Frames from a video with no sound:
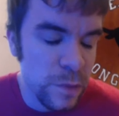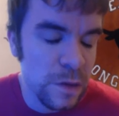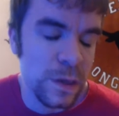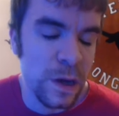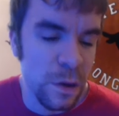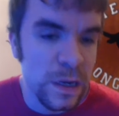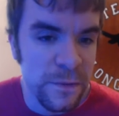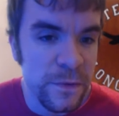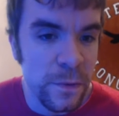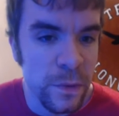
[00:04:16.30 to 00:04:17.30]

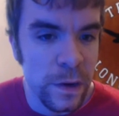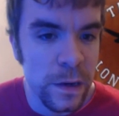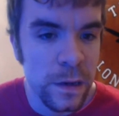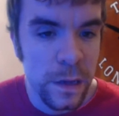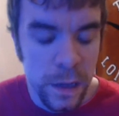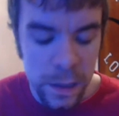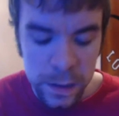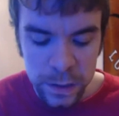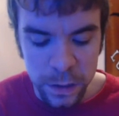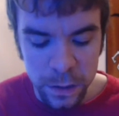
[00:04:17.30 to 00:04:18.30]
left with one.
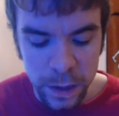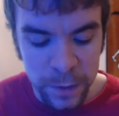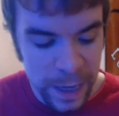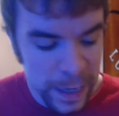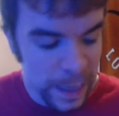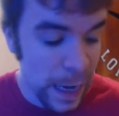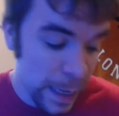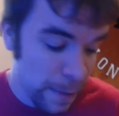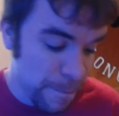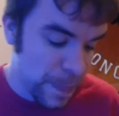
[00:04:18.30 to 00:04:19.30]
So I'm glad I got
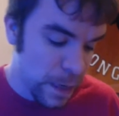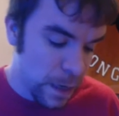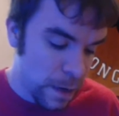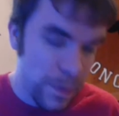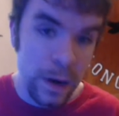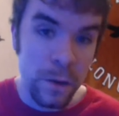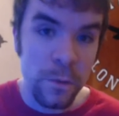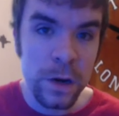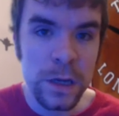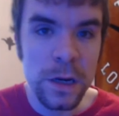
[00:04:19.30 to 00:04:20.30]
it. But
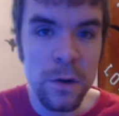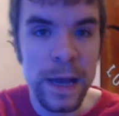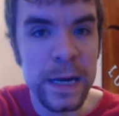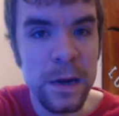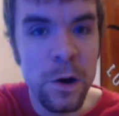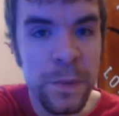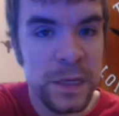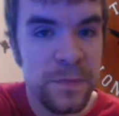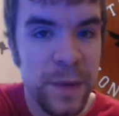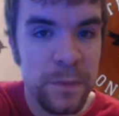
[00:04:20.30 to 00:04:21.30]
we're gonna go ahead and open
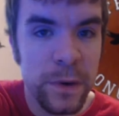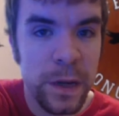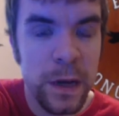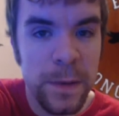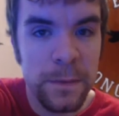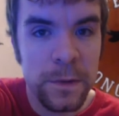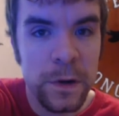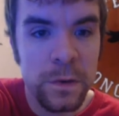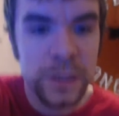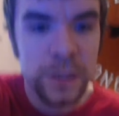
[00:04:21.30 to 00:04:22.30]
this bad boy up. I'm
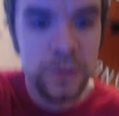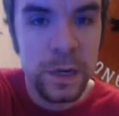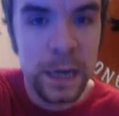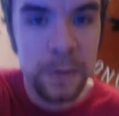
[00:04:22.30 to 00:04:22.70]
going to kind of